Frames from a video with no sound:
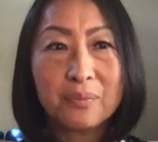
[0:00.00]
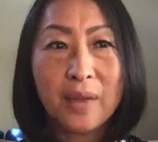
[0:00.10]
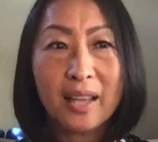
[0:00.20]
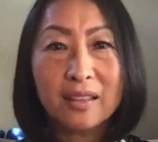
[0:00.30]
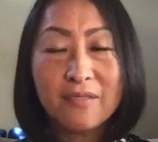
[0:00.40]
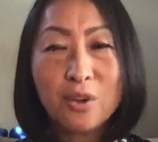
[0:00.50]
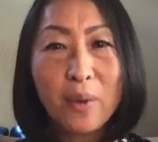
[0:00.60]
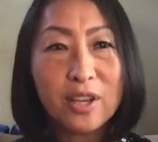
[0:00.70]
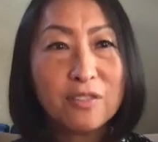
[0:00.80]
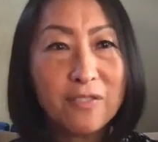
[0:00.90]
I love the
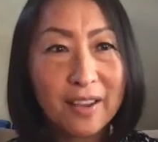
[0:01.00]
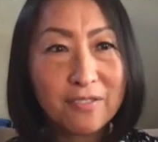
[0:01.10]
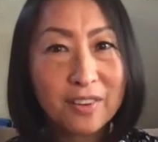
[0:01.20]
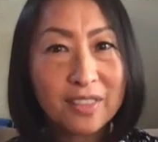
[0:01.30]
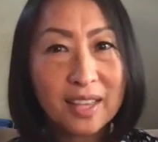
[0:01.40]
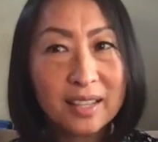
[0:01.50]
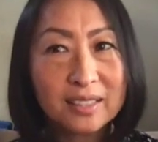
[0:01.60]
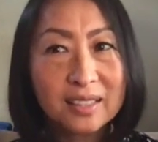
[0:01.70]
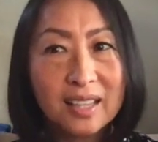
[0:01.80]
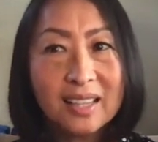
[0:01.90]
way you fight for
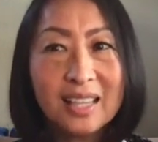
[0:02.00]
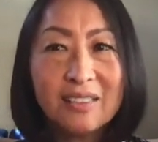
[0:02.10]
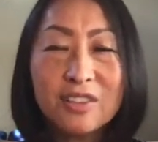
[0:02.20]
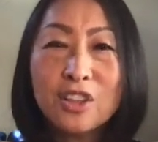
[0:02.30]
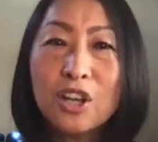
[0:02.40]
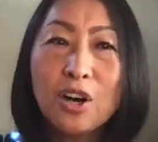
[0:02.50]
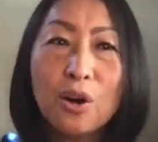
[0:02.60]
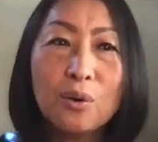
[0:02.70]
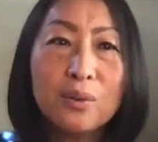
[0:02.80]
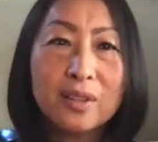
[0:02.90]
things, even
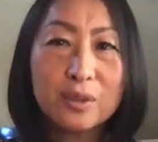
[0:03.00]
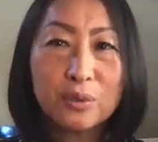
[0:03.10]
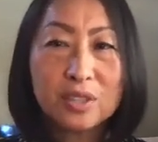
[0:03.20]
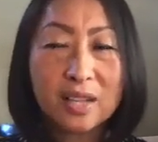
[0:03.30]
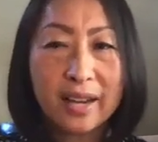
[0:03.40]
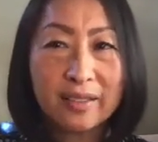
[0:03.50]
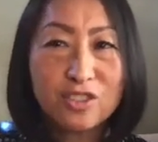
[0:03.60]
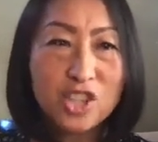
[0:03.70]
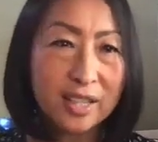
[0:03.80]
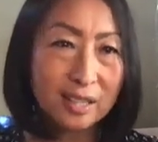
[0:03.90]
though it was kind of
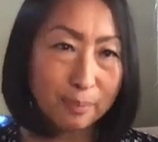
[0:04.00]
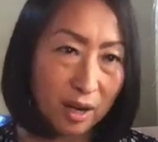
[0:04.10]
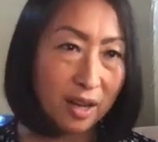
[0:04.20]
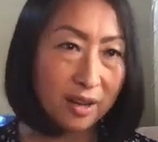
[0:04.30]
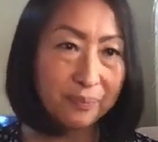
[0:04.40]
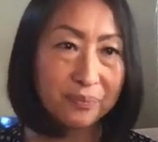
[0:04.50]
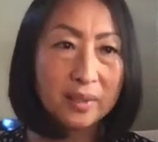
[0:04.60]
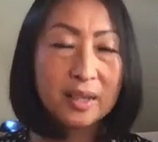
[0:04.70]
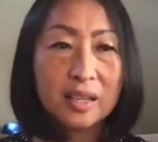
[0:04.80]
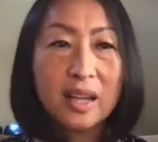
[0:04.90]
shunned upon
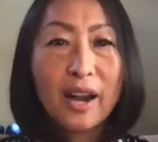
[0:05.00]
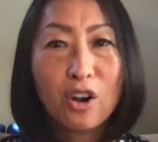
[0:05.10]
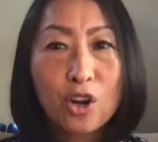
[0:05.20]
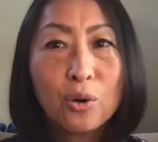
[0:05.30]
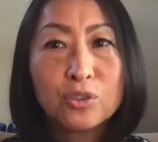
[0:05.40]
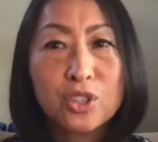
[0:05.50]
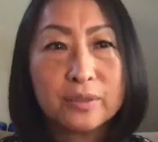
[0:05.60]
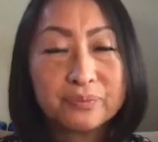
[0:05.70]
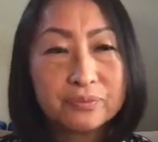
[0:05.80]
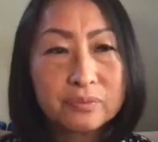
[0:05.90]
in our culture.
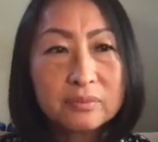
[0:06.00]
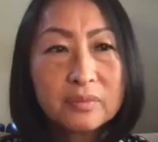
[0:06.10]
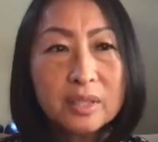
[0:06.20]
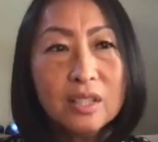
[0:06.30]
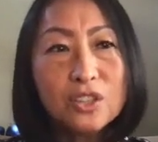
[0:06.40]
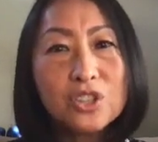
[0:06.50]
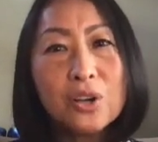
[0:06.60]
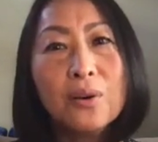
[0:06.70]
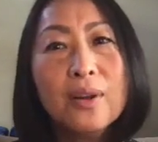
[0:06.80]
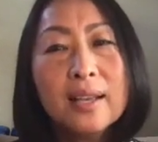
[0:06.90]

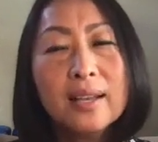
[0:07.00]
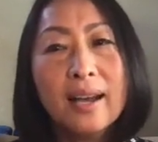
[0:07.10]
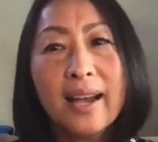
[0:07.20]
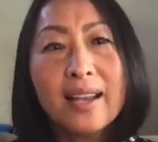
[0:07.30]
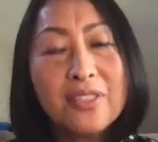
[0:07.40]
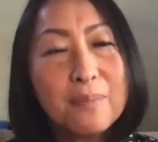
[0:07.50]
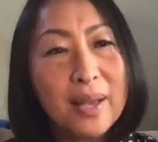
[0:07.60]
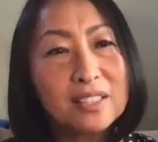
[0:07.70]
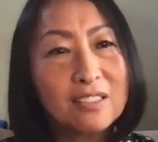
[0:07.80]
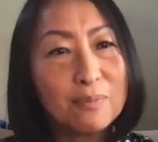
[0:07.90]
So I got the
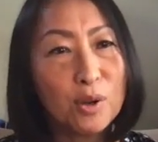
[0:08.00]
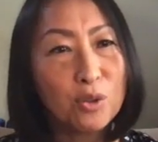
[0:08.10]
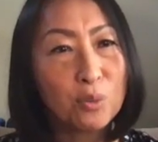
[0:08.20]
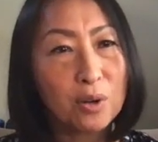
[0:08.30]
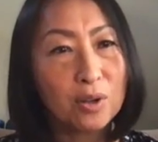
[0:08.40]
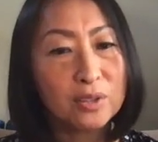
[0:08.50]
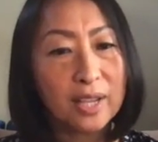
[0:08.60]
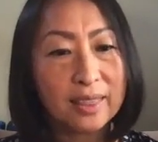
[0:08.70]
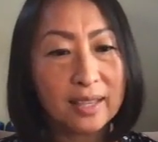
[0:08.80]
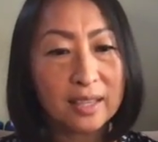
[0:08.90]
best of both worlds. I
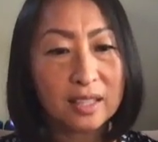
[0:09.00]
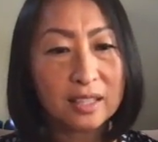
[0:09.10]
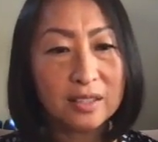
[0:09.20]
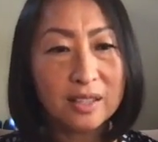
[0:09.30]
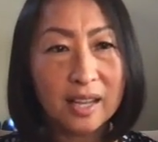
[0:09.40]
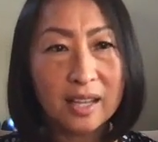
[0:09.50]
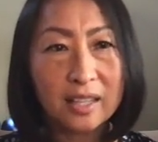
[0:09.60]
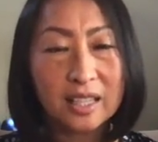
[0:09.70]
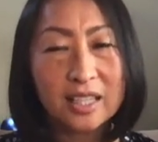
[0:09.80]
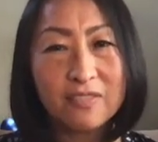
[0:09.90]
think it
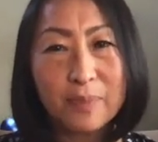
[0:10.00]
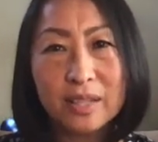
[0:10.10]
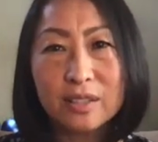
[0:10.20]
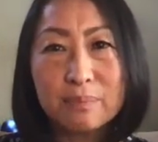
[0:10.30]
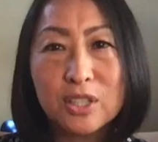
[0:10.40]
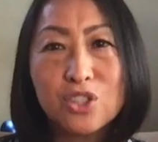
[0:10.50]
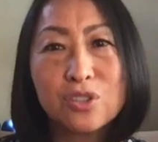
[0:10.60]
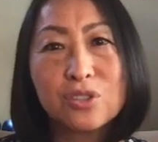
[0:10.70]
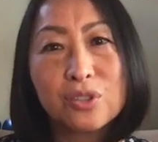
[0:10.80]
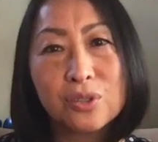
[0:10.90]
could have been
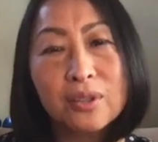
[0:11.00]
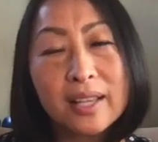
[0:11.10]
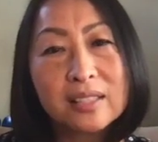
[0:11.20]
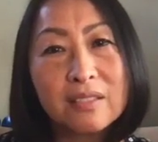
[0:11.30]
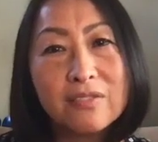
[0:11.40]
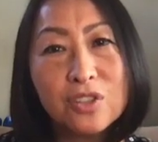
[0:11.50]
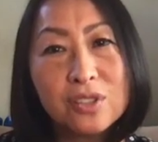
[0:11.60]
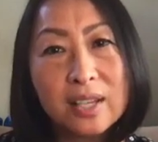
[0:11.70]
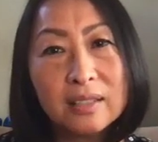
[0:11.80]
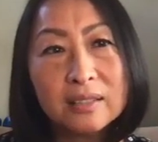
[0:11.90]
misconstrued as
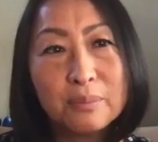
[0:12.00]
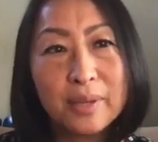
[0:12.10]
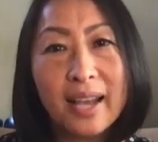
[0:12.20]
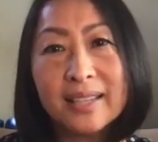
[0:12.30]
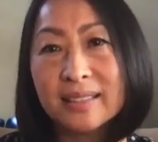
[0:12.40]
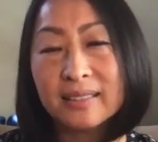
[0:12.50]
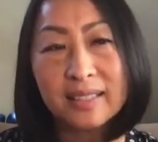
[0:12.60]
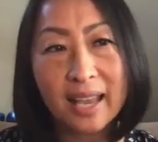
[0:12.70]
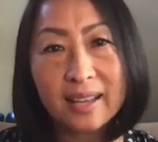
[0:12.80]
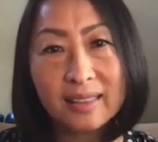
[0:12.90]
confusing, but I didn't look
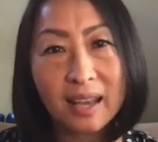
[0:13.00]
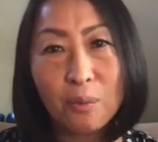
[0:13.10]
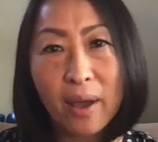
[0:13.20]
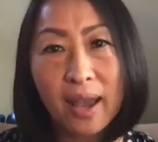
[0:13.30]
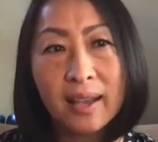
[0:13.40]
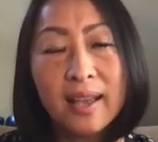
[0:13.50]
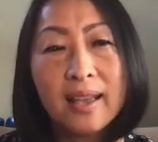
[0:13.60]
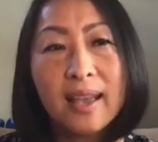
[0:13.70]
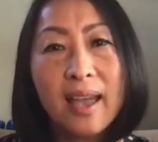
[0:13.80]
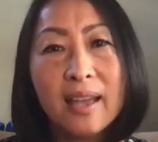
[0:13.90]
at it that way.
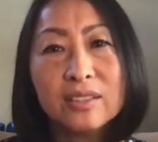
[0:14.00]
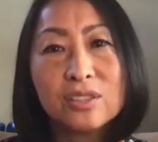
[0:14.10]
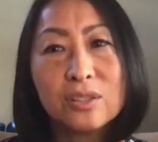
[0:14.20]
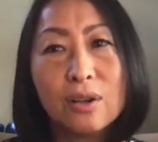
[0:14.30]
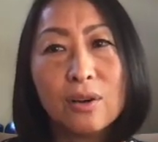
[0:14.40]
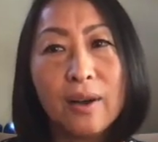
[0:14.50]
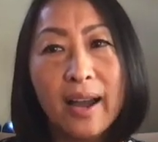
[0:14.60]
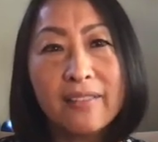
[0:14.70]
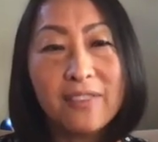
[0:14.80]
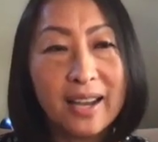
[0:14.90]
And so
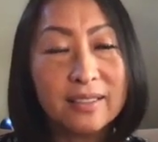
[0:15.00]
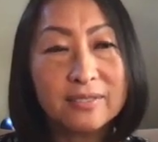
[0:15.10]
I fight